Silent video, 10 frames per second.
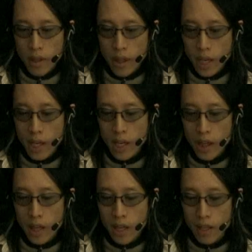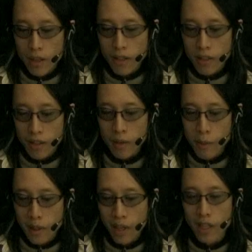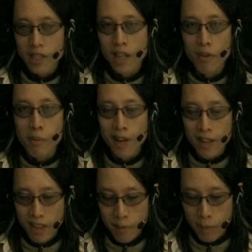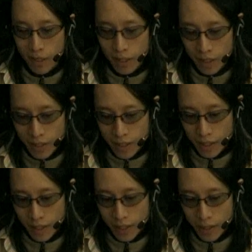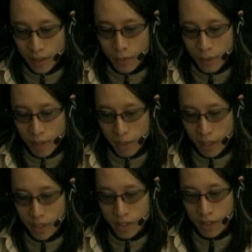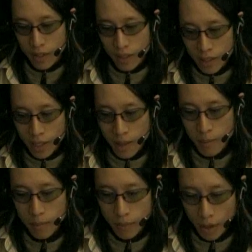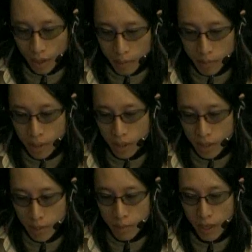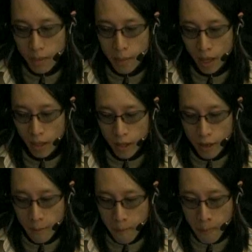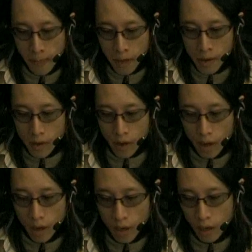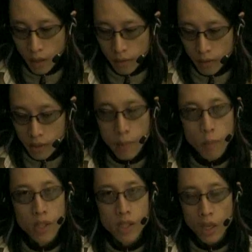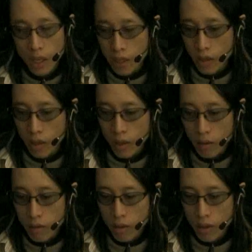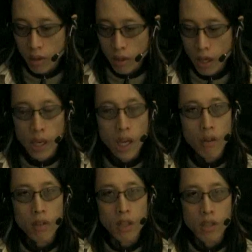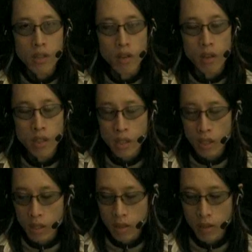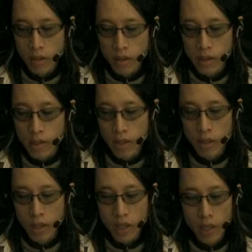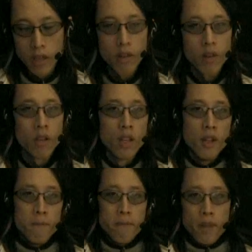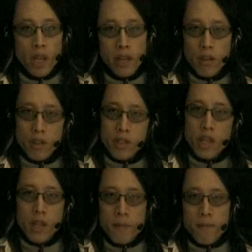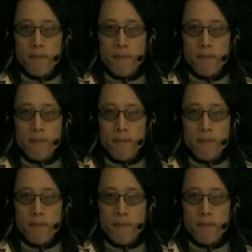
that kind of thing, you know, you, you might think that's kind of a petty thing, but it's it's funny because the the same arguments that she made back then are the same ones that I hear a lot nowadays. You know, it's I, uh, uh, I, I, hear I hear her say